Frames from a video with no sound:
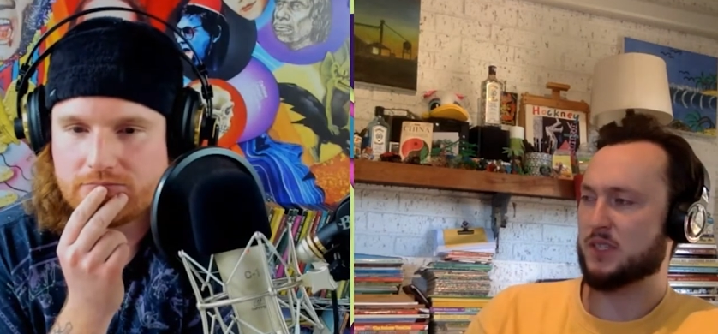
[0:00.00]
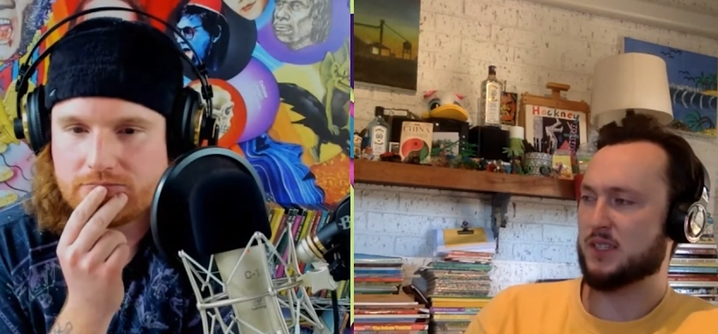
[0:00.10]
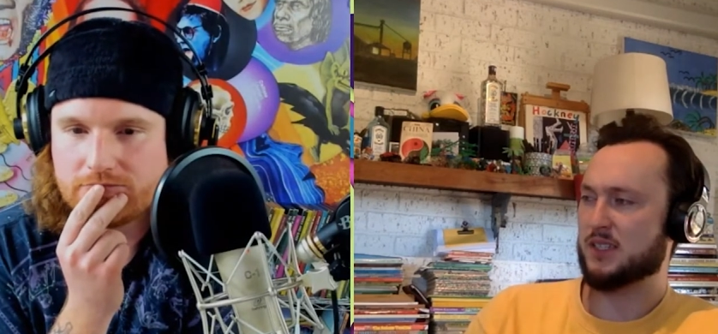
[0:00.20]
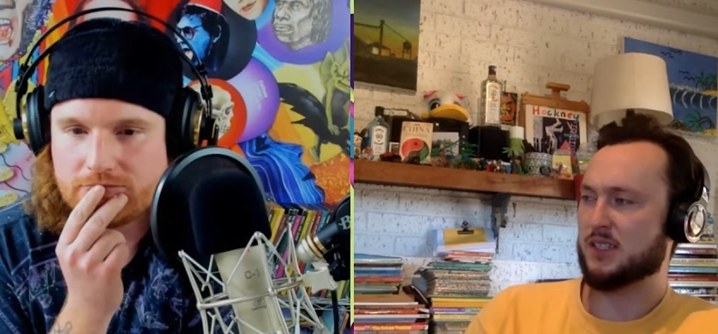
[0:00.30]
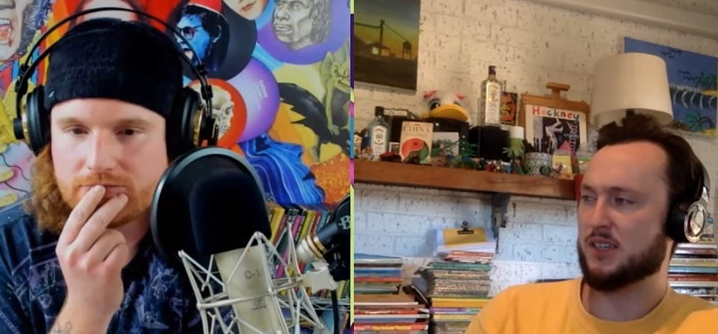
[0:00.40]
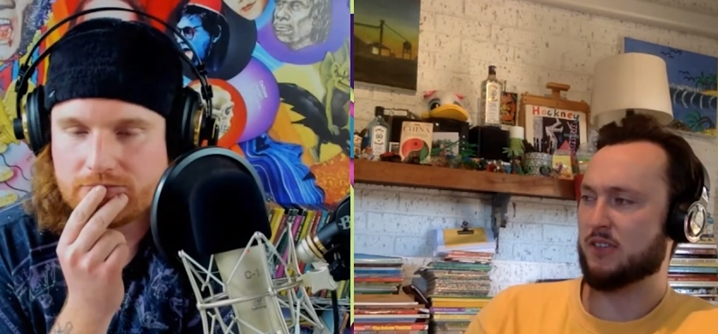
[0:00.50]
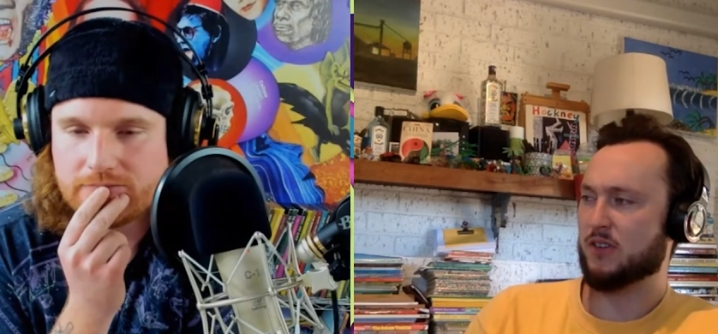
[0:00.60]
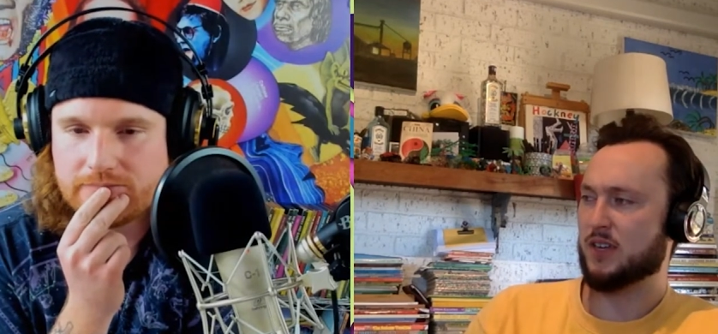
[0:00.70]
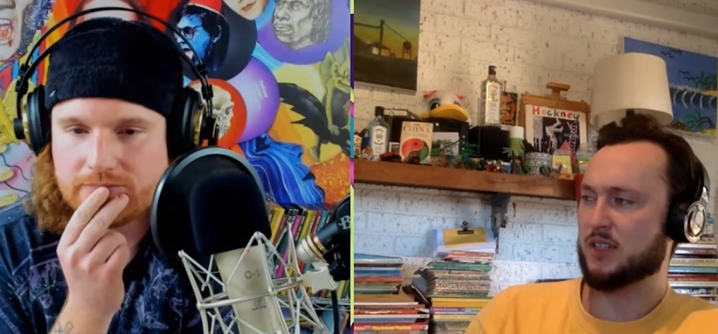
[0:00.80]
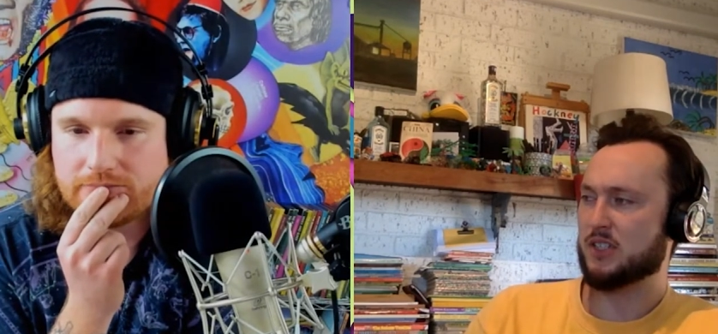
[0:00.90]
Speaker 1: was it this
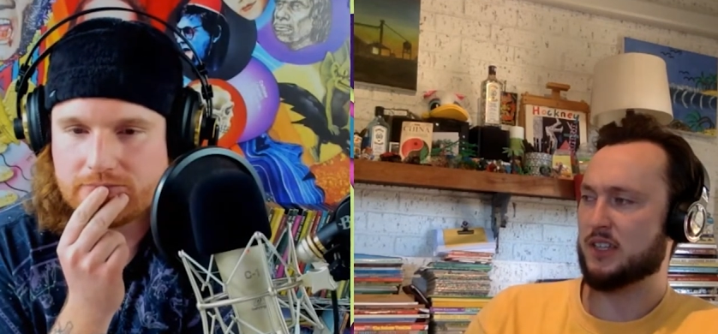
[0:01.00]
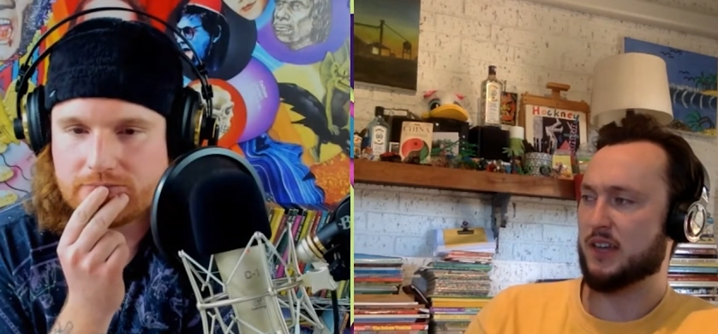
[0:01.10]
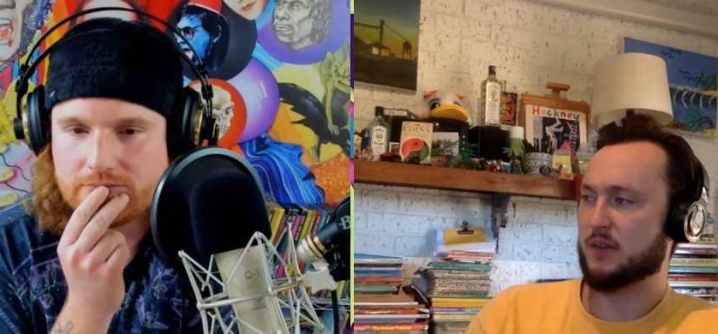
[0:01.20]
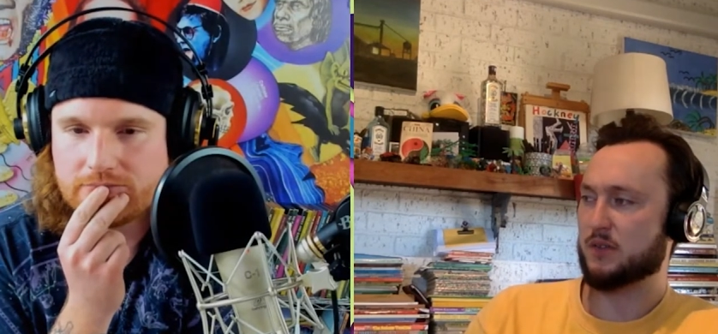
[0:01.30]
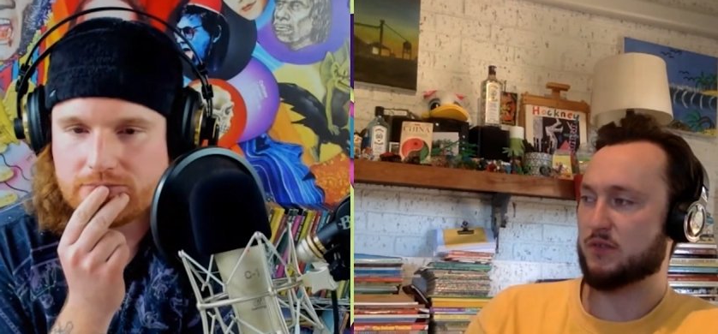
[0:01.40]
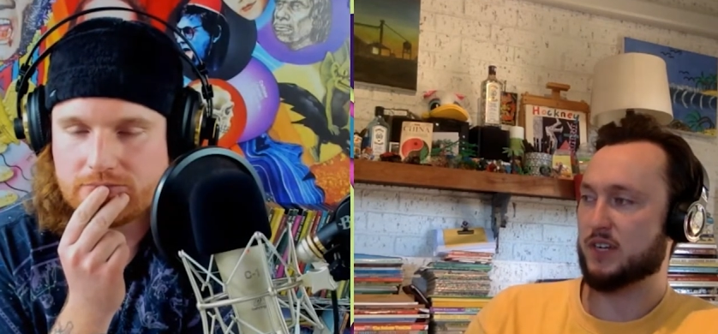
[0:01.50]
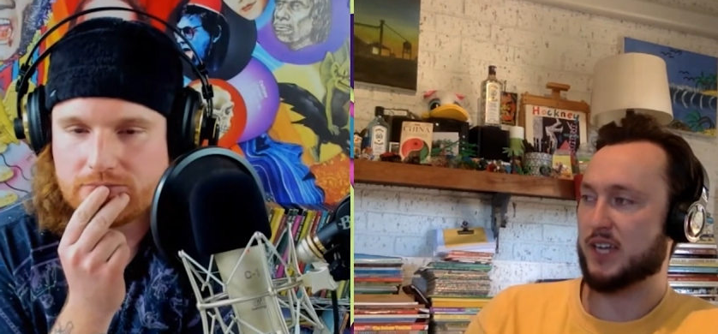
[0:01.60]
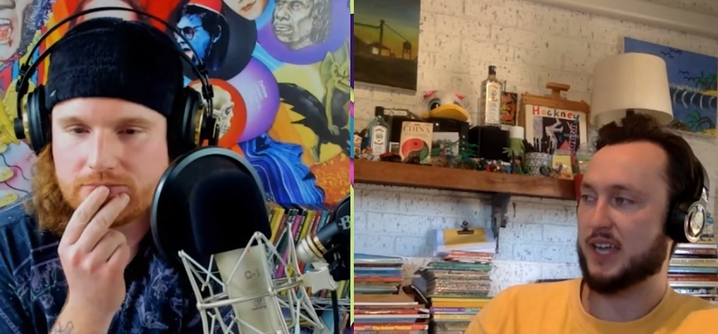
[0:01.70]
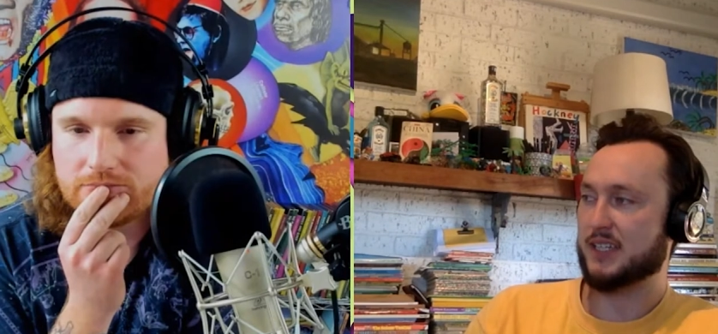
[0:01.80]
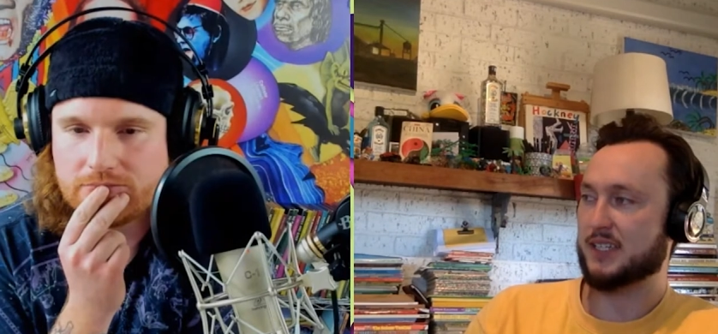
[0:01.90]
year or last year that I was
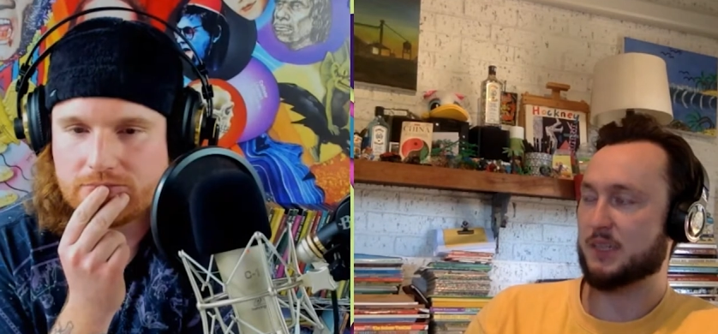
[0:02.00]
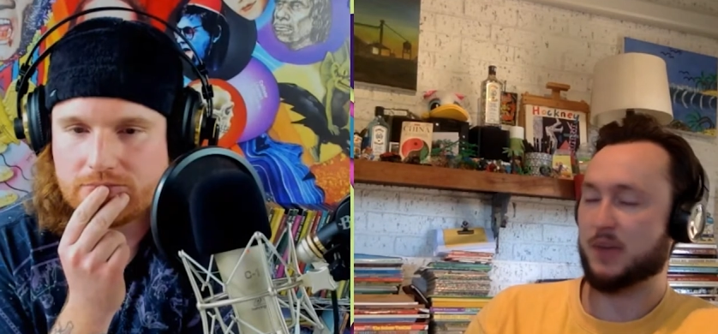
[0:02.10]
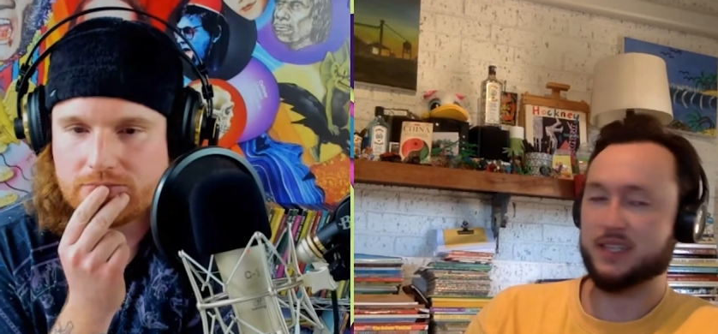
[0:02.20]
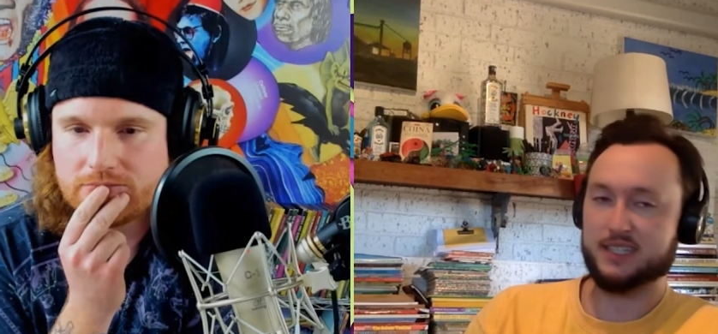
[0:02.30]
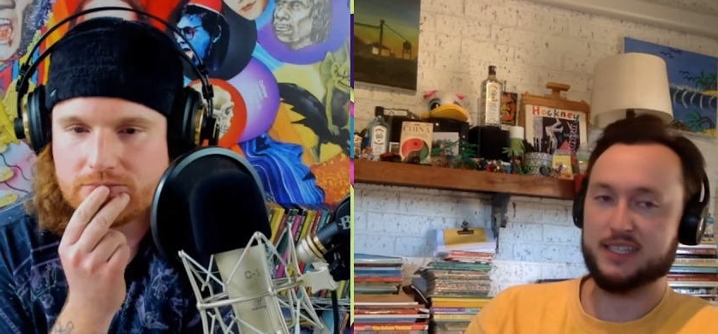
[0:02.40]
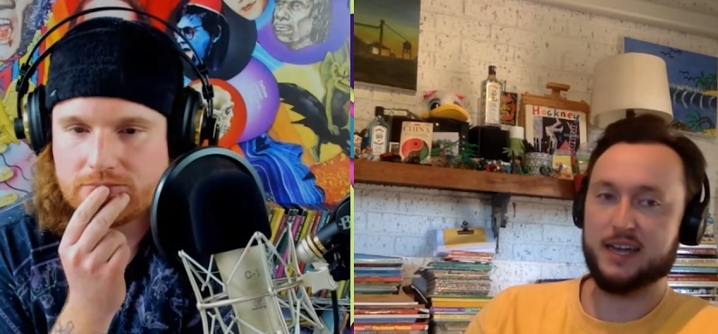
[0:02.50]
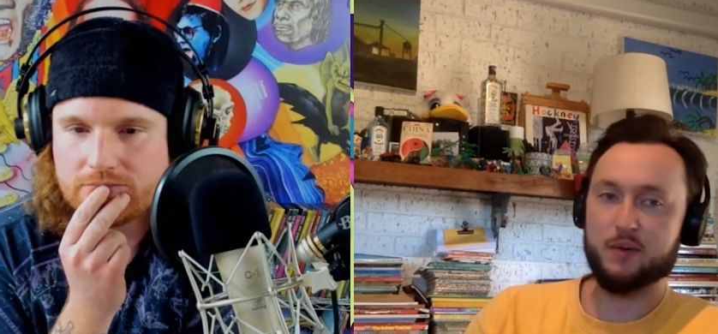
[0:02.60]
really anticipating.